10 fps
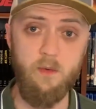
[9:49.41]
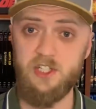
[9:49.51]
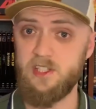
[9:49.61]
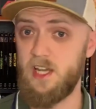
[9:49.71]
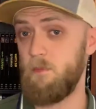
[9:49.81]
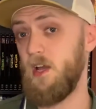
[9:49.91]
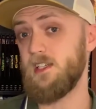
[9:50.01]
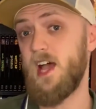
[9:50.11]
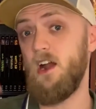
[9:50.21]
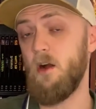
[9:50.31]
which is going to
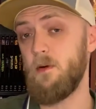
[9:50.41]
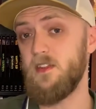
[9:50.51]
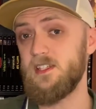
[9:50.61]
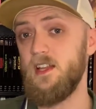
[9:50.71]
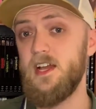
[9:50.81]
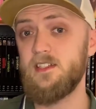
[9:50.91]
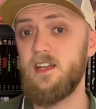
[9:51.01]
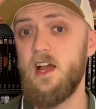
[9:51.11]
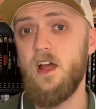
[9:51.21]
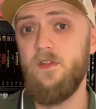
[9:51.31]
place higher up on this list,
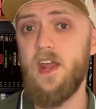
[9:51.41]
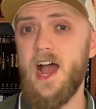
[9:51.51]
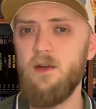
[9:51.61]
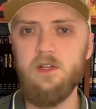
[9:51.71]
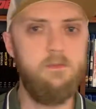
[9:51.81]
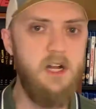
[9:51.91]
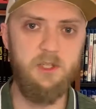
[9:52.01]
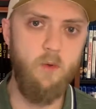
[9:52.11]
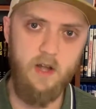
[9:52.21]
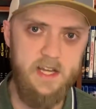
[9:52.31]
that I was
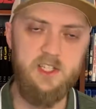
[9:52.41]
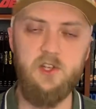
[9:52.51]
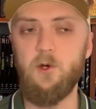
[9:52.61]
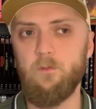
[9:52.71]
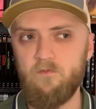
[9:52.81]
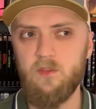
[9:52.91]
much more into.